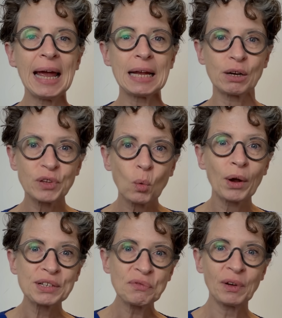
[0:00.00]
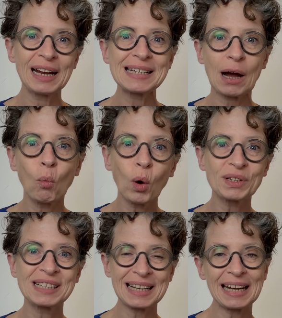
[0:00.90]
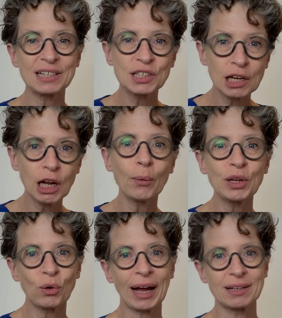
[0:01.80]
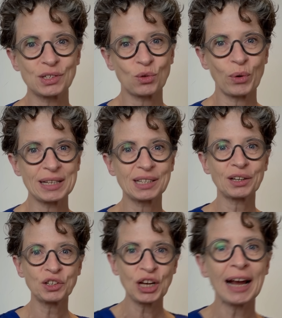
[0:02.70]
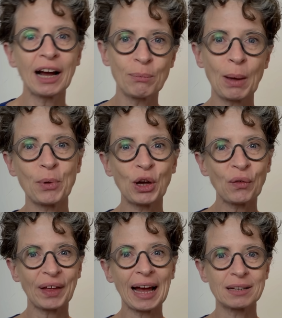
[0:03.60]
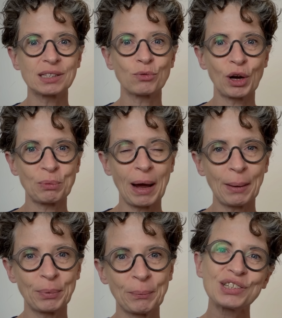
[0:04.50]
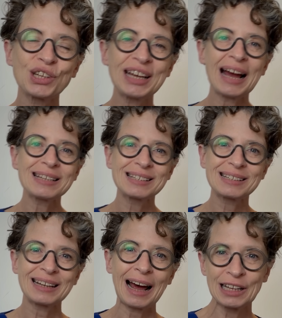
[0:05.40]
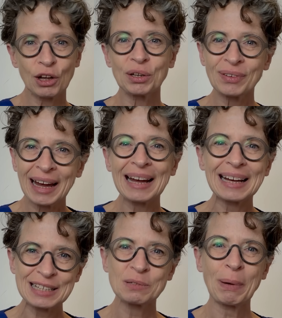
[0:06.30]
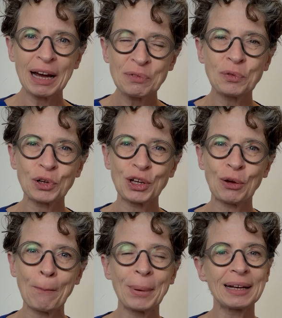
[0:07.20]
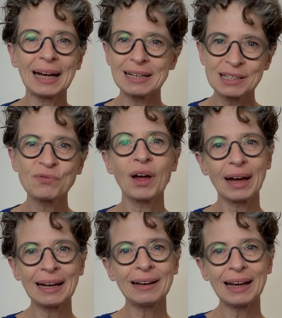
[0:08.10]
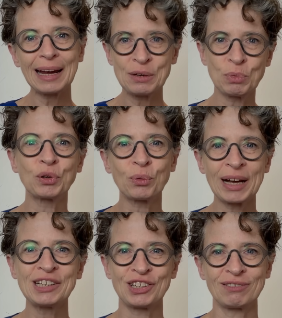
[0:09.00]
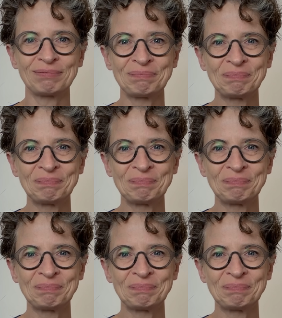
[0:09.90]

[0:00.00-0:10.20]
Now, if you want to find out what to eat to lower your cancer risk, check out my book, The Cancer Roadmap. So, yes, a lot of cake is bad for you, but it's fine in moderation.